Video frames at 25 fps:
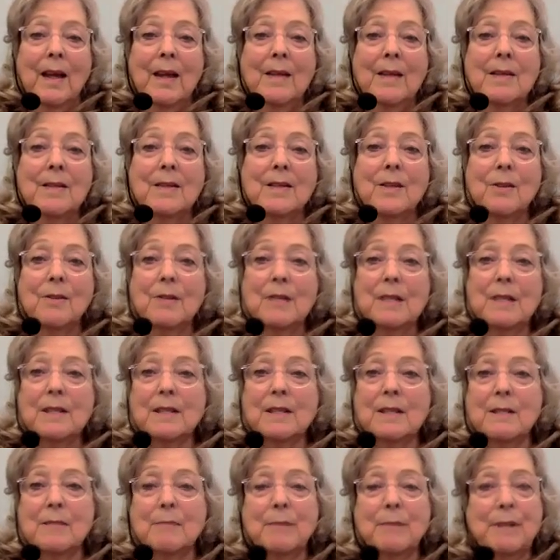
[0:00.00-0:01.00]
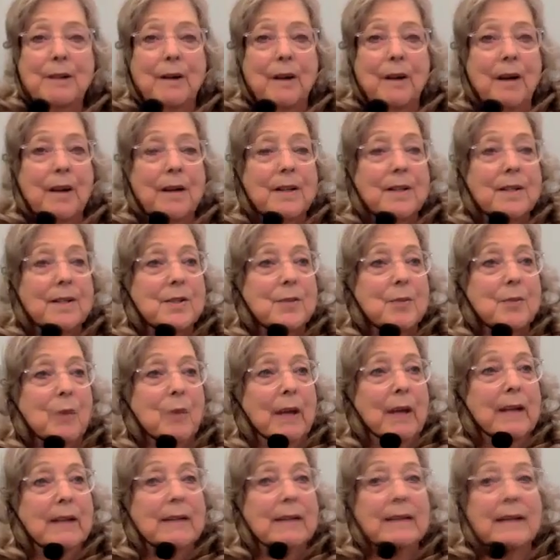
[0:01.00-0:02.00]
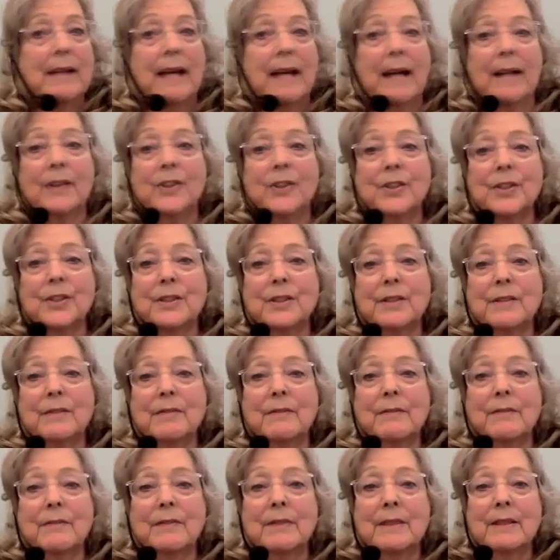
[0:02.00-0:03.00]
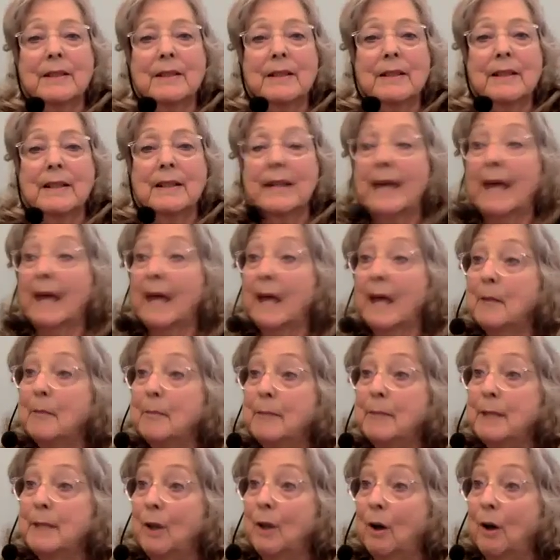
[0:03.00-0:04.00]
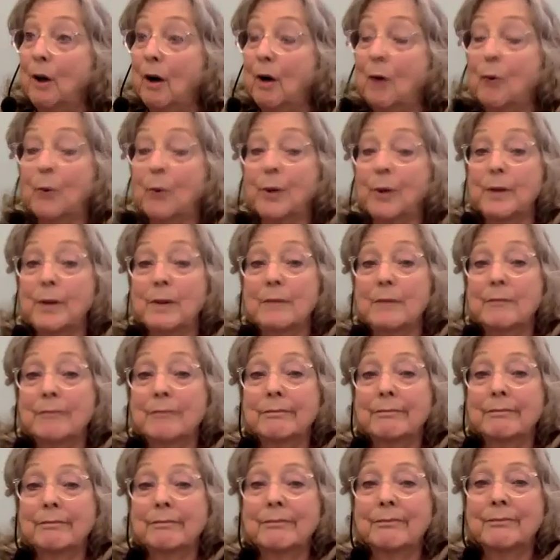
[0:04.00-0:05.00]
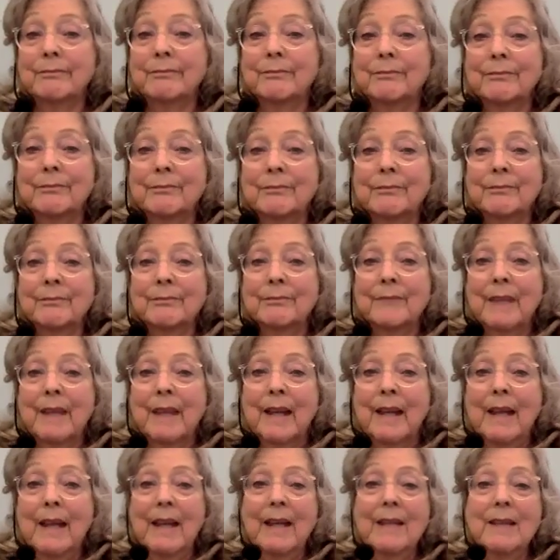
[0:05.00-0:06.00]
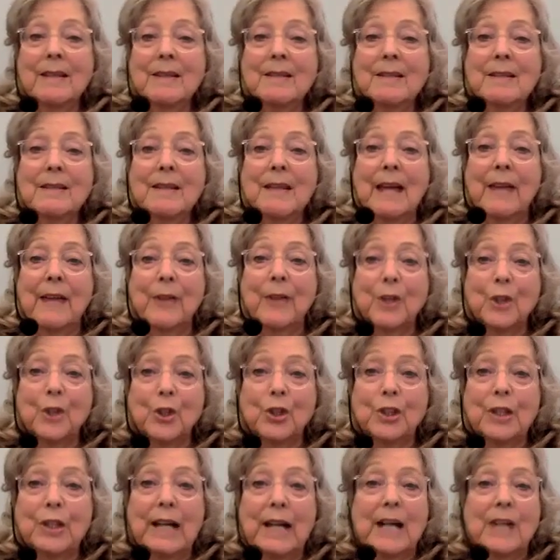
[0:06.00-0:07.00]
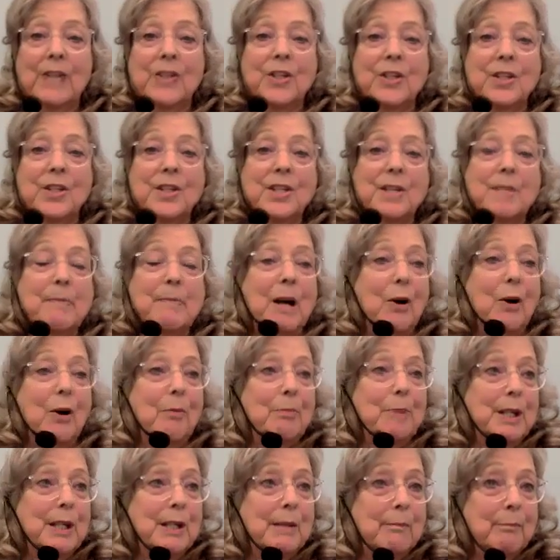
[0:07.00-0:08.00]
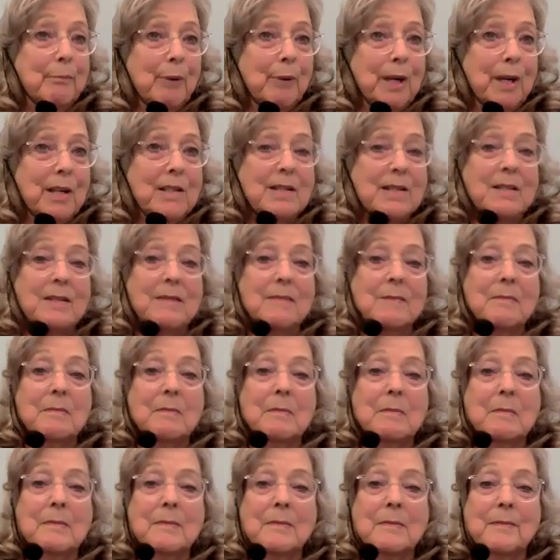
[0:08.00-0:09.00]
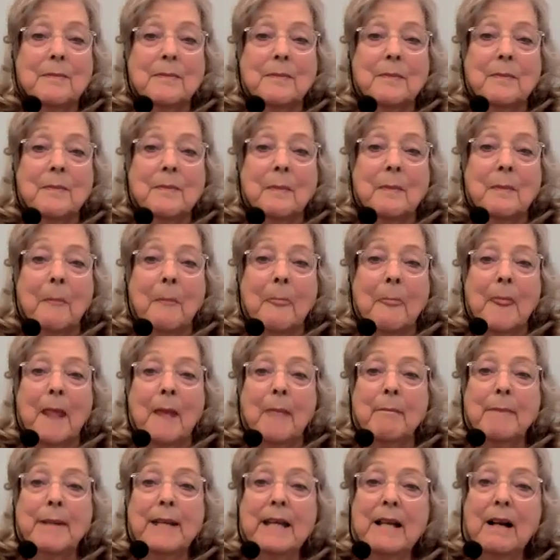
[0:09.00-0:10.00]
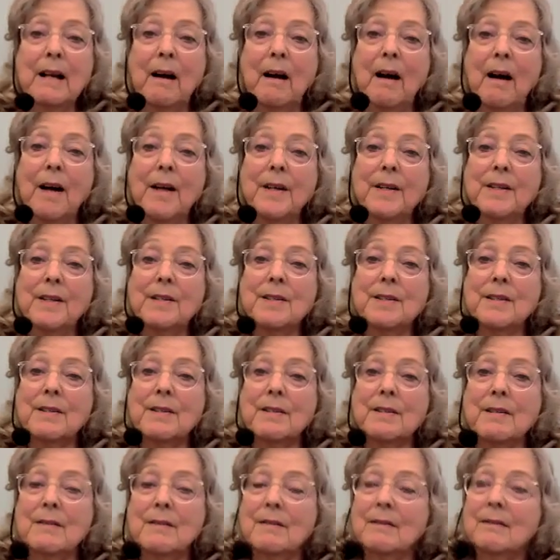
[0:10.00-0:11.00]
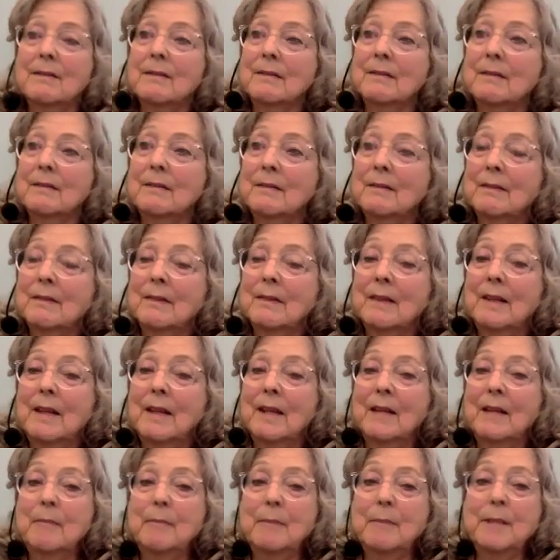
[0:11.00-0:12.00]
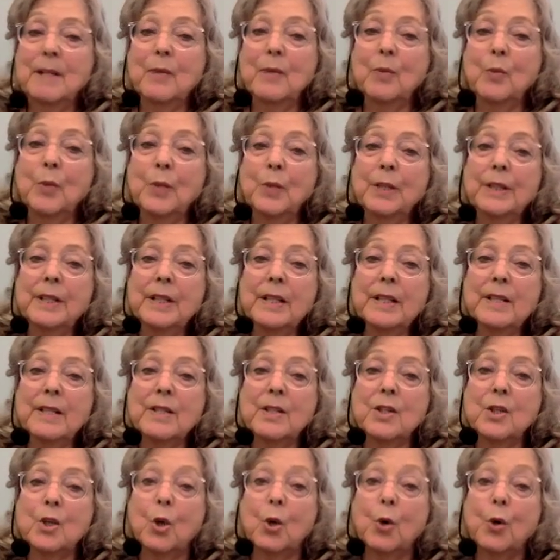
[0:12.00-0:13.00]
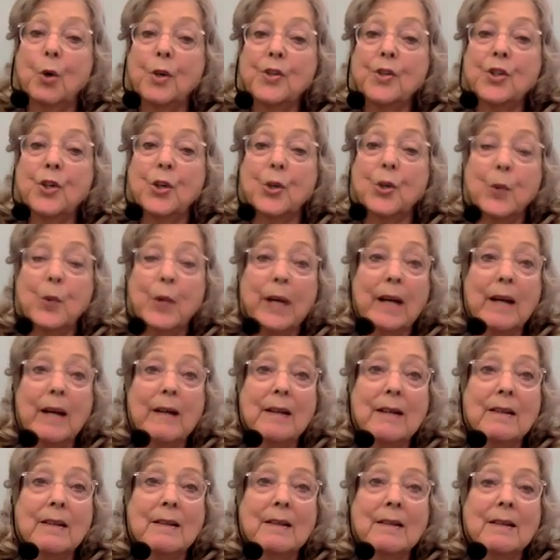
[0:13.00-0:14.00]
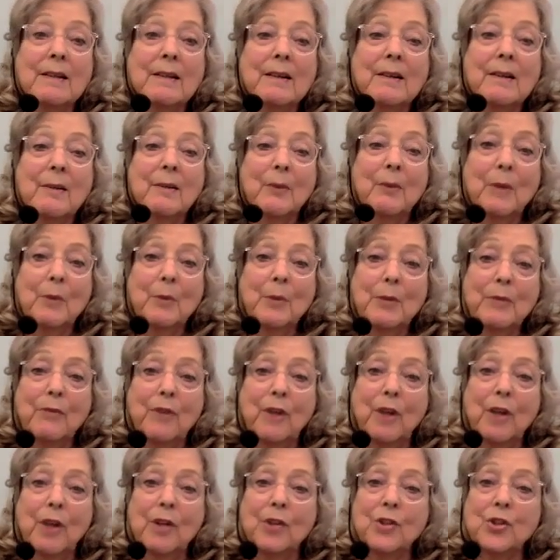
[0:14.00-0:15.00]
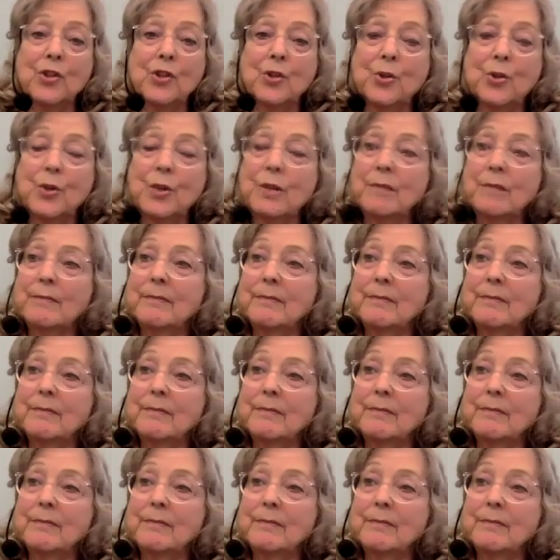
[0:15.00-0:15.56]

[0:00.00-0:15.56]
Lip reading: And so let's be honest, right action can be awkward. And ethical action is about being present, being honest, and being willing to course correct when we fall short.